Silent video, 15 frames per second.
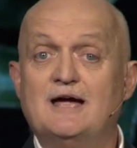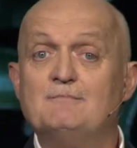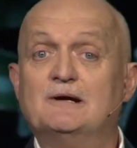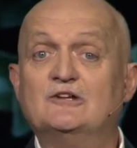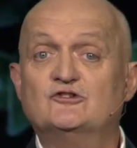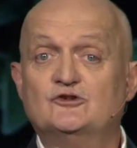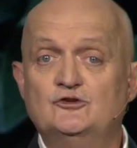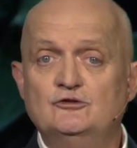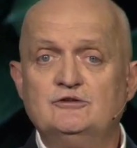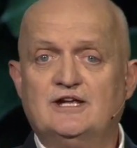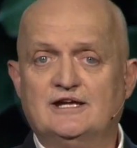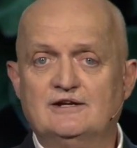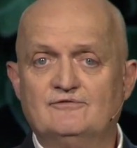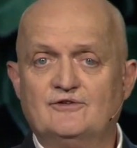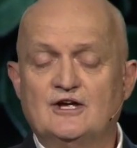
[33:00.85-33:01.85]
how much you
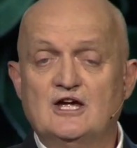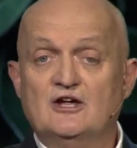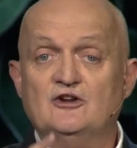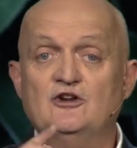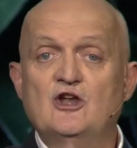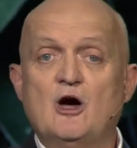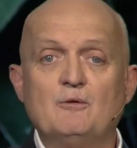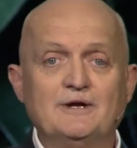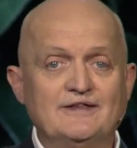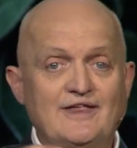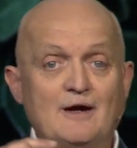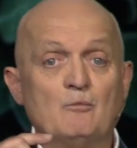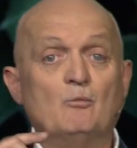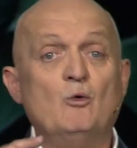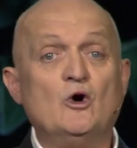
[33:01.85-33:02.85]
give, knowing
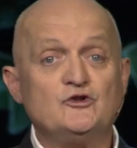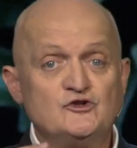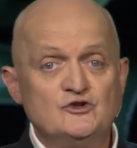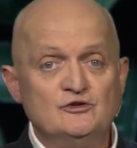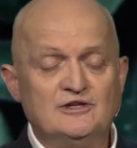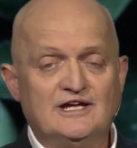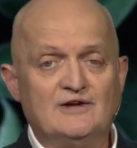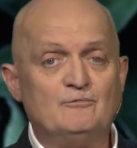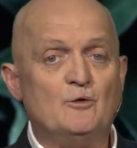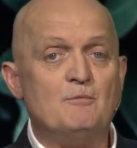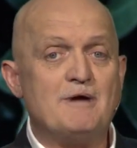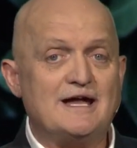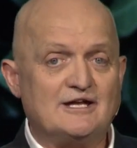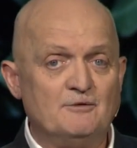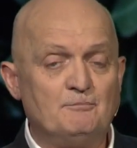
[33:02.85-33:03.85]
that what you give
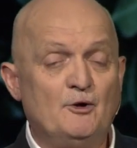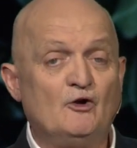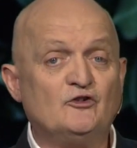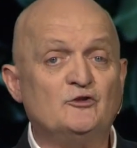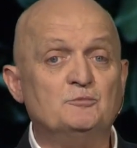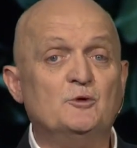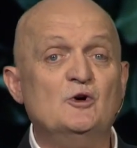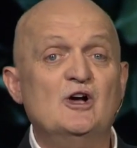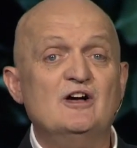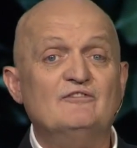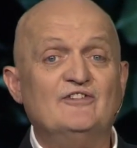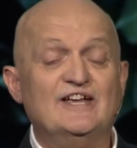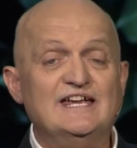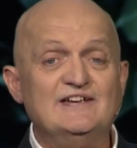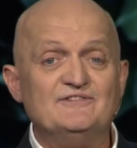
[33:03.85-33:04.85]
will make it possible
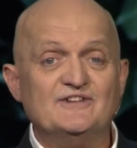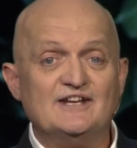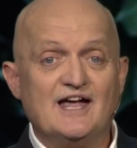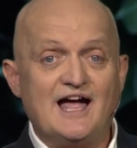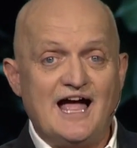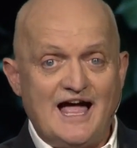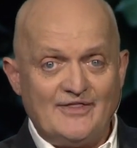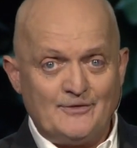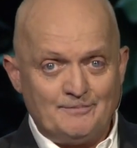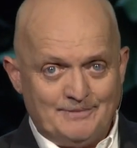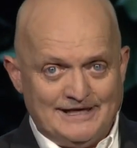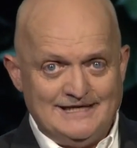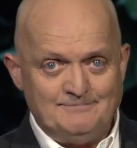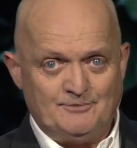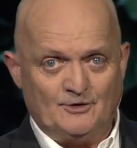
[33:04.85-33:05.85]
for even other
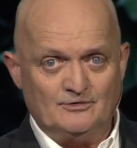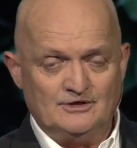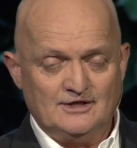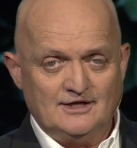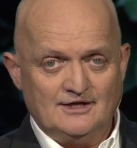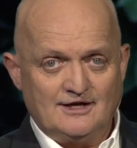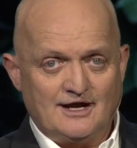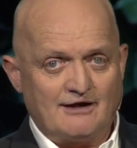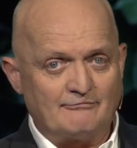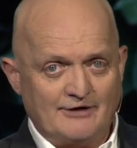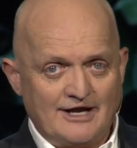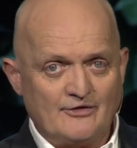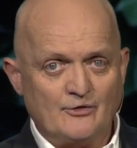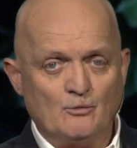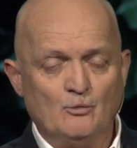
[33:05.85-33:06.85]
people
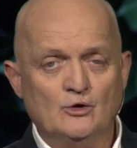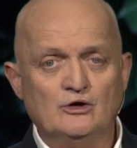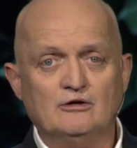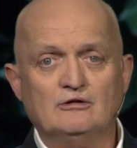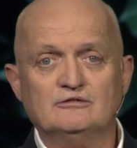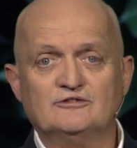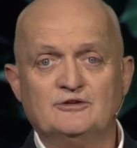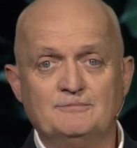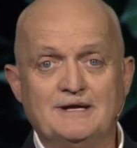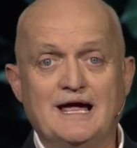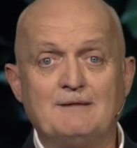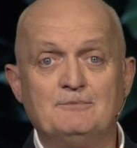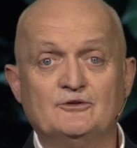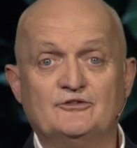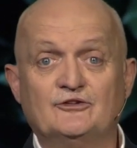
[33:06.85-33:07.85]
around the world to be
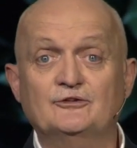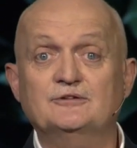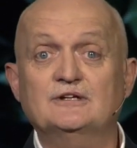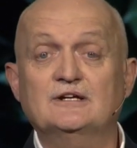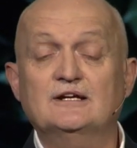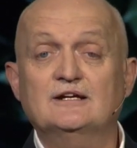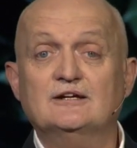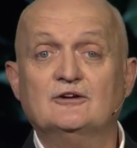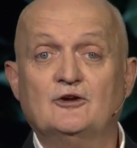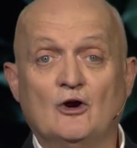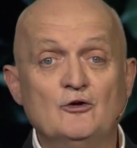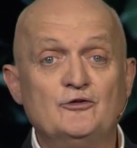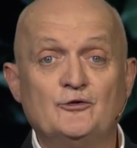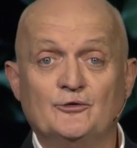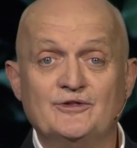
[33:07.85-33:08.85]
able to
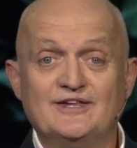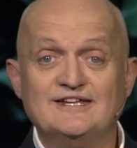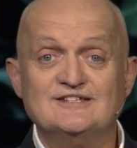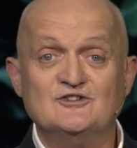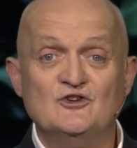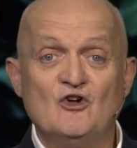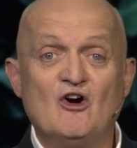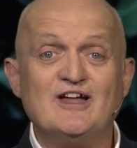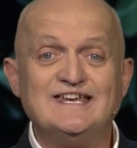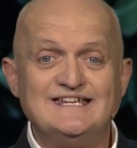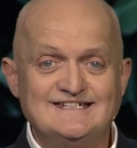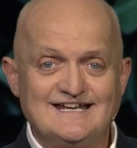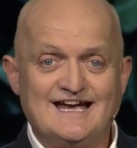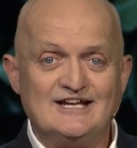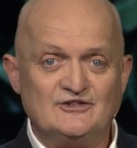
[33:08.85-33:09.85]
go through these
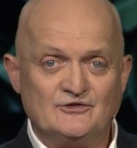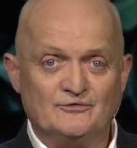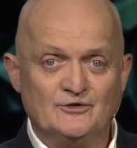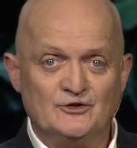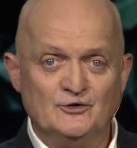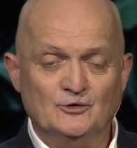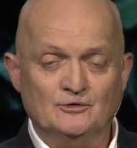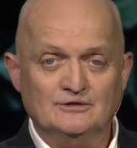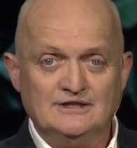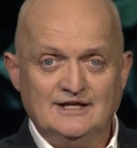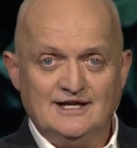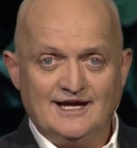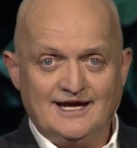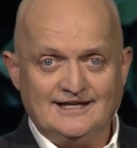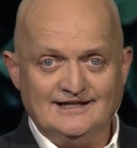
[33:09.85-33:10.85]
90 days of renewal
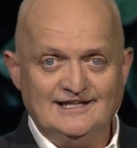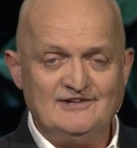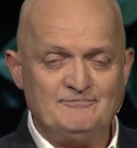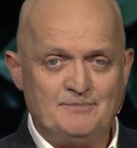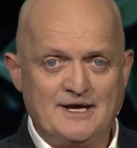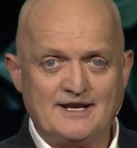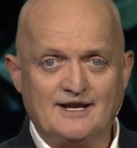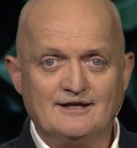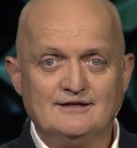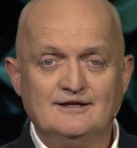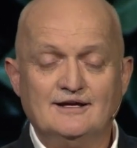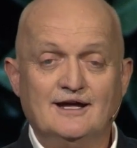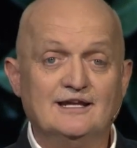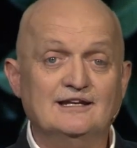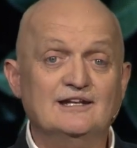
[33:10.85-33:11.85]
and live better
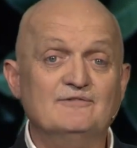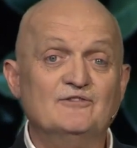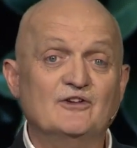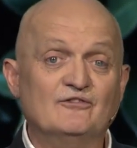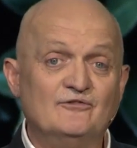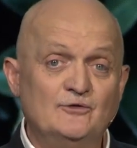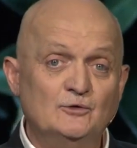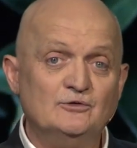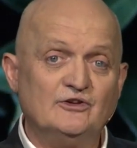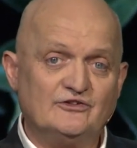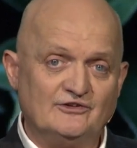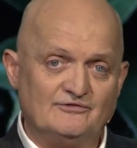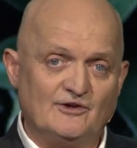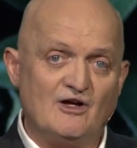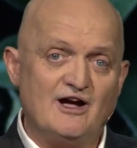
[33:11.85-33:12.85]
and live the
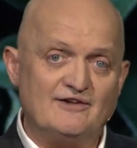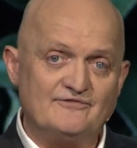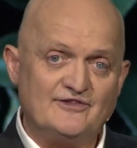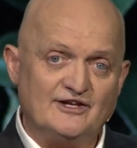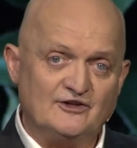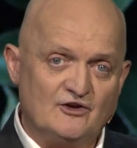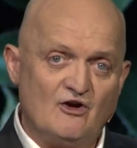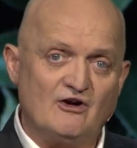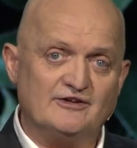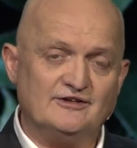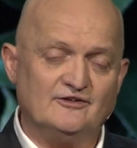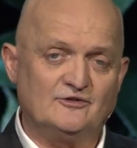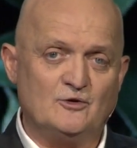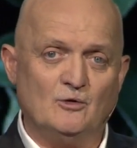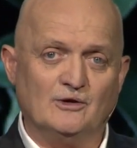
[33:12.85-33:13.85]
fullness of life that
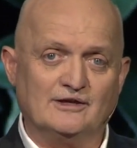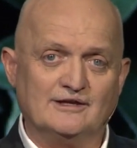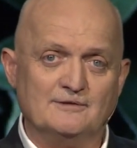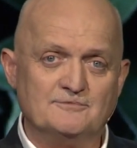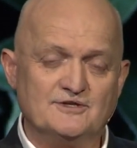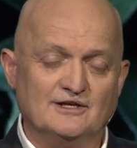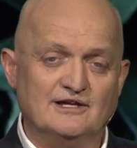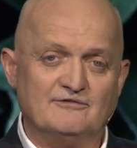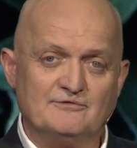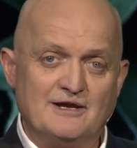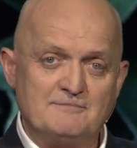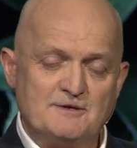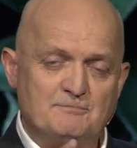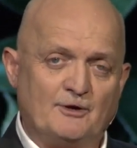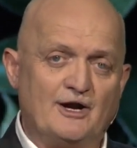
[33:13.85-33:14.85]
God is calling them to live.
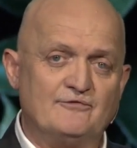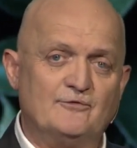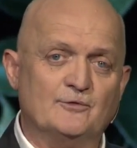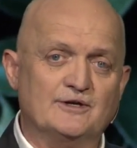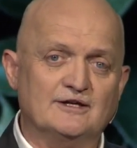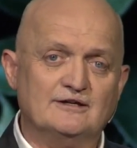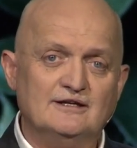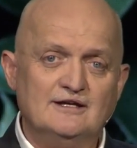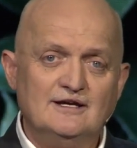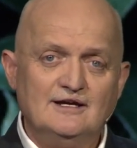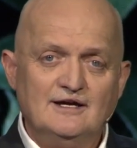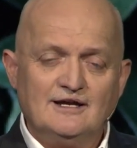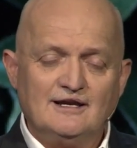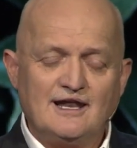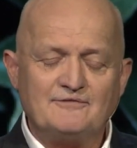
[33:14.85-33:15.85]
Let me pray for you.
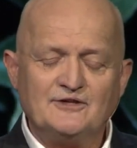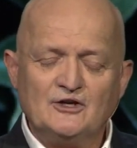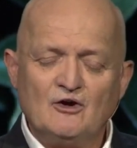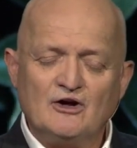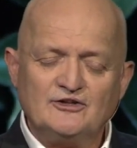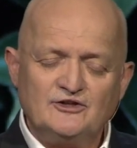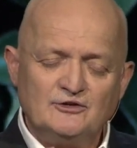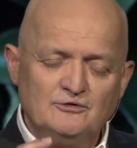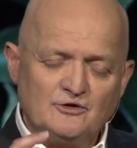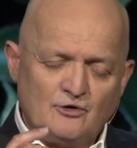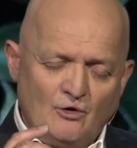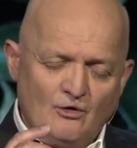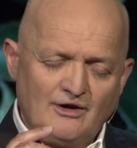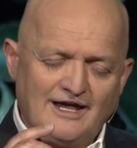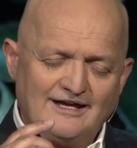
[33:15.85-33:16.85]
Loving God, you
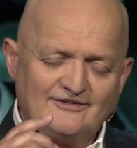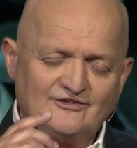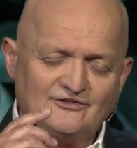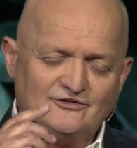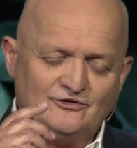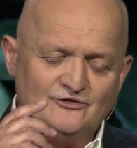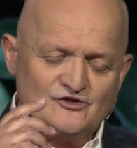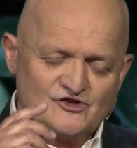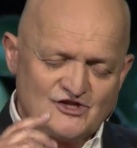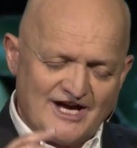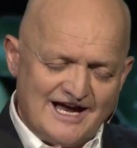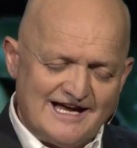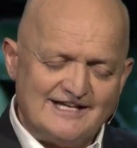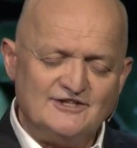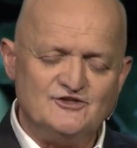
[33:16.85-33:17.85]
call us to
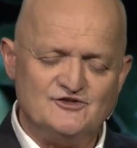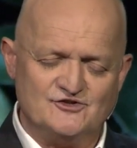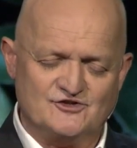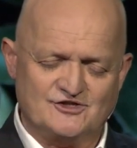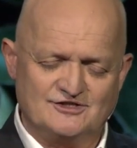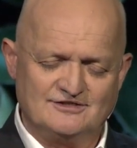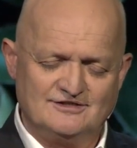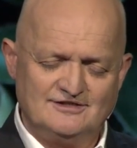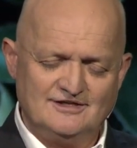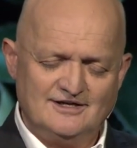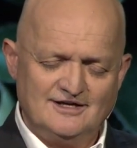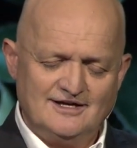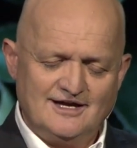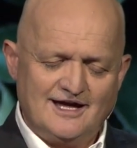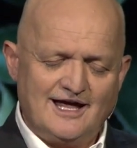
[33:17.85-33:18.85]
change.
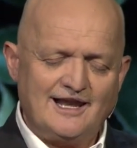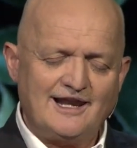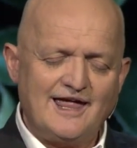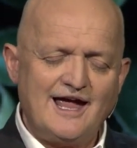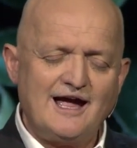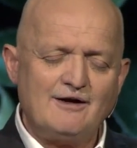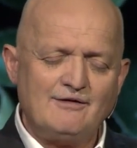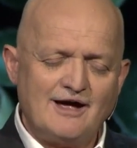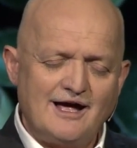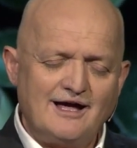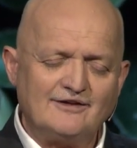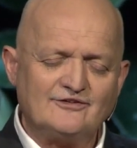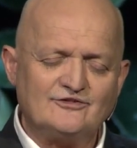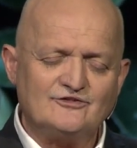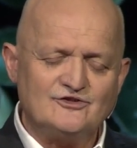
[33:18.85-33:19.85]
Allow
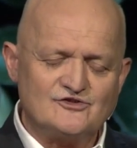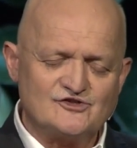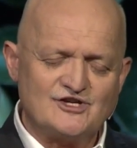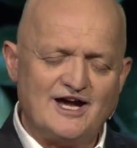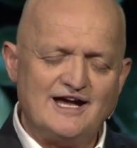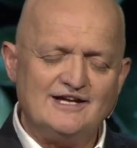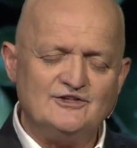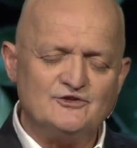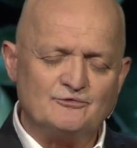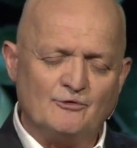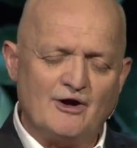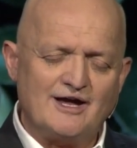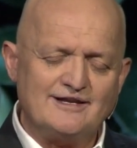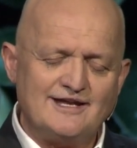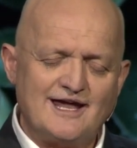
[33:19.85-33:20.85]
us to change
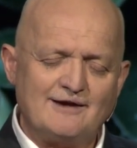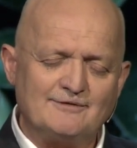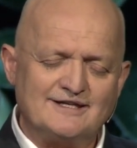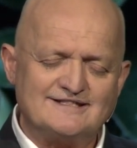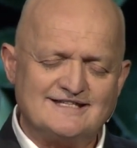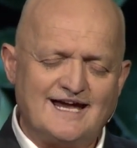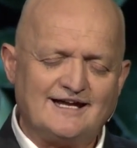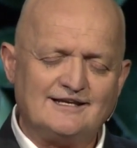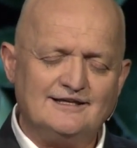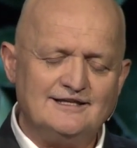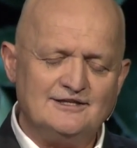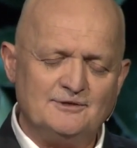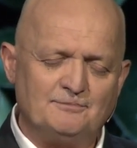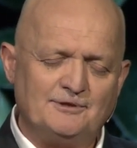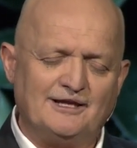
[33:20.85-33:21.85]
right now,
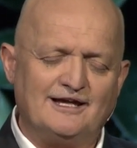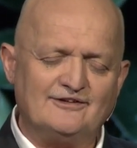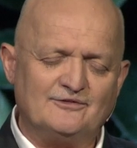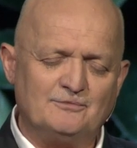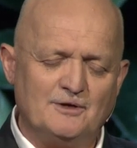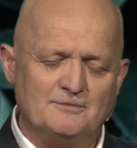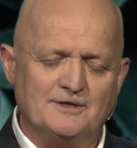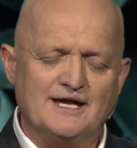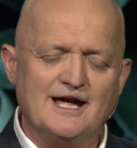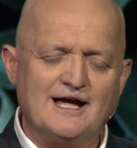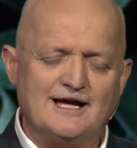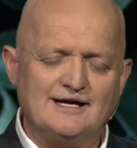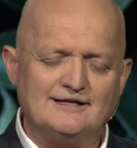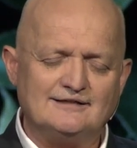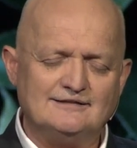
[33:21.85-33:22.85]
exactly in the place where we
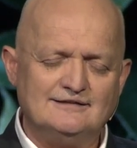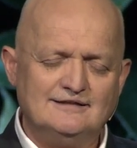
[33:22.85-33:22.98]
are.